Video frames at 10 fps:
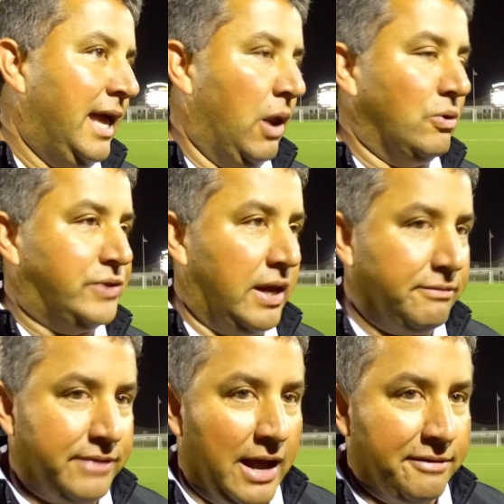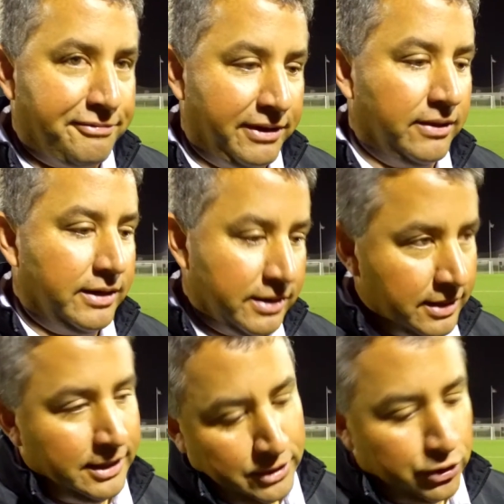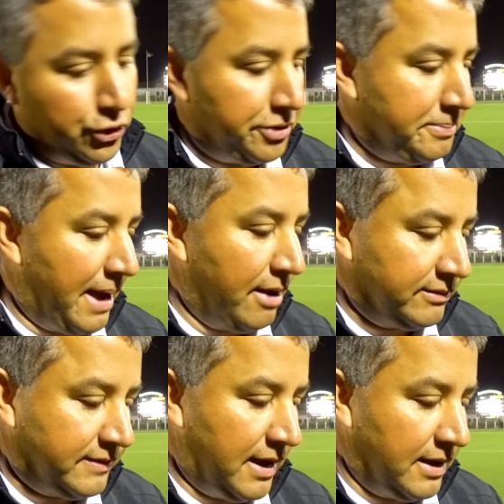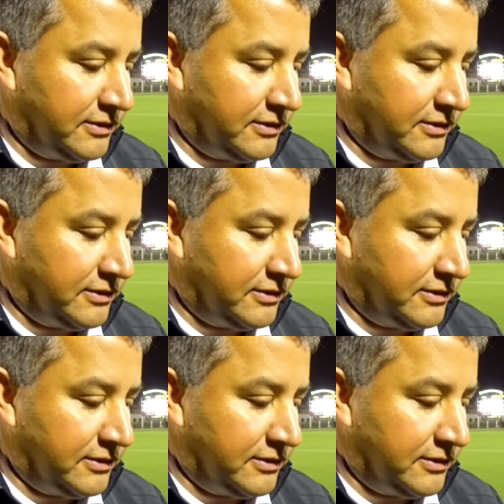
instead of kind of feeling good about